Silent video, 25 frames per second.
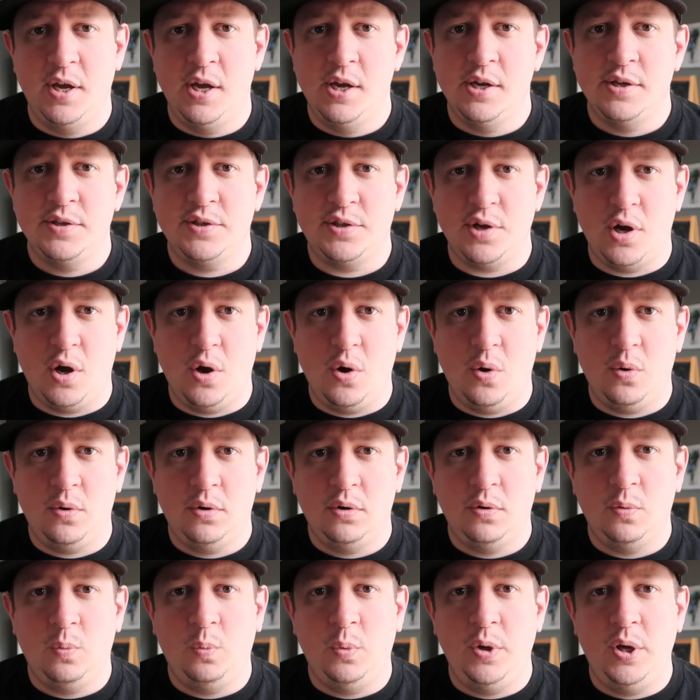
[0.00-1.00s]
So
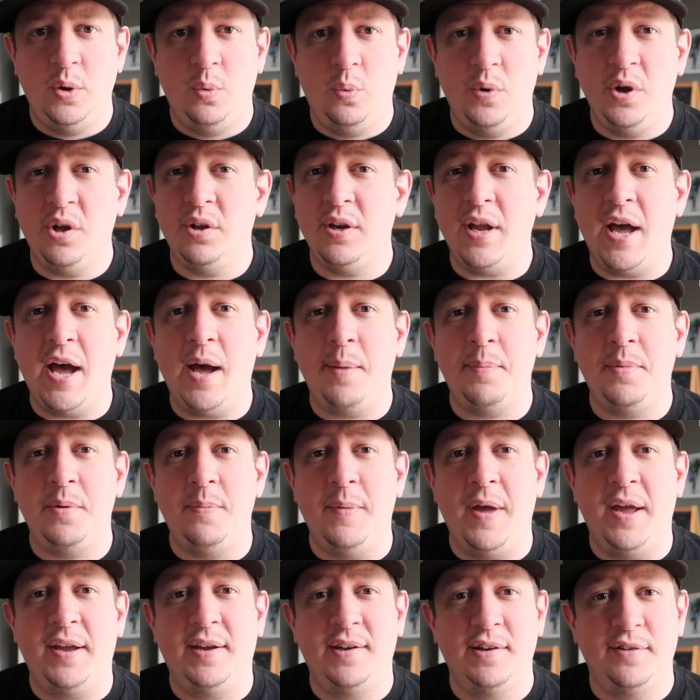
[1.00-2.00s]
we will not be
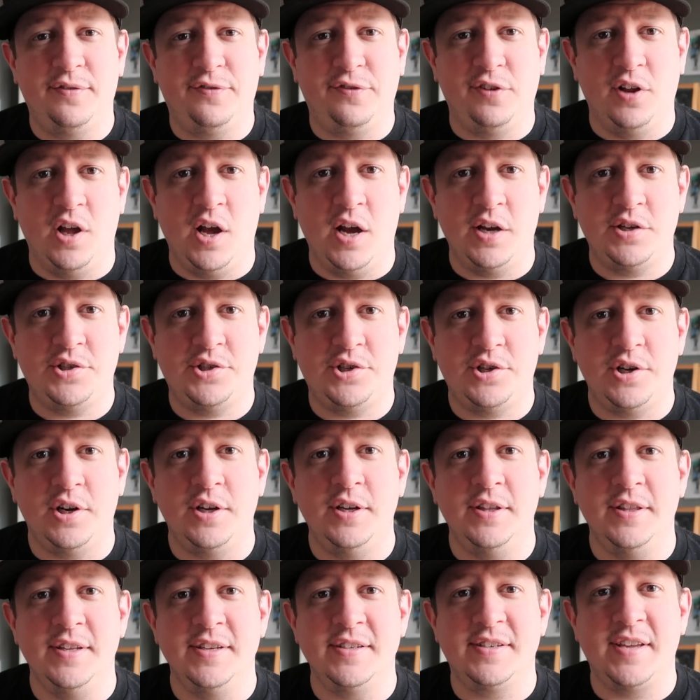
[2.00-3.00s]
making a flush
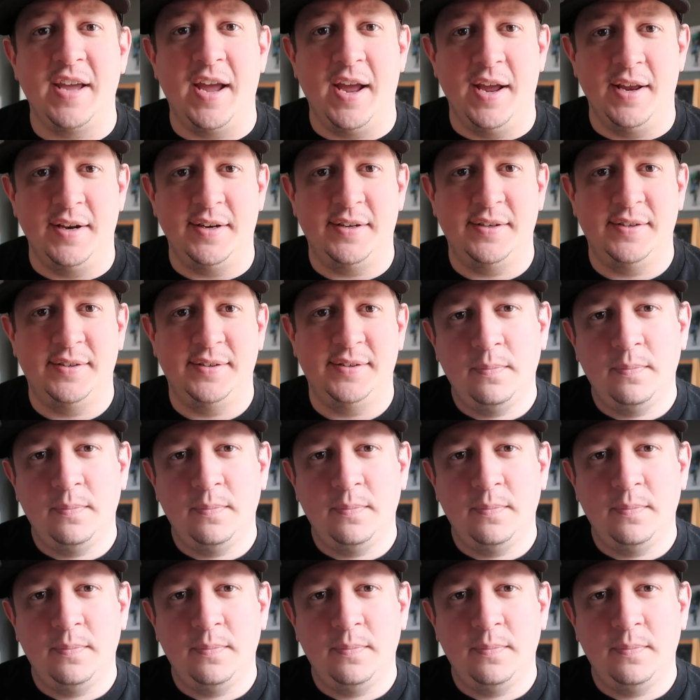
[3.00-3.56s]
in this hand.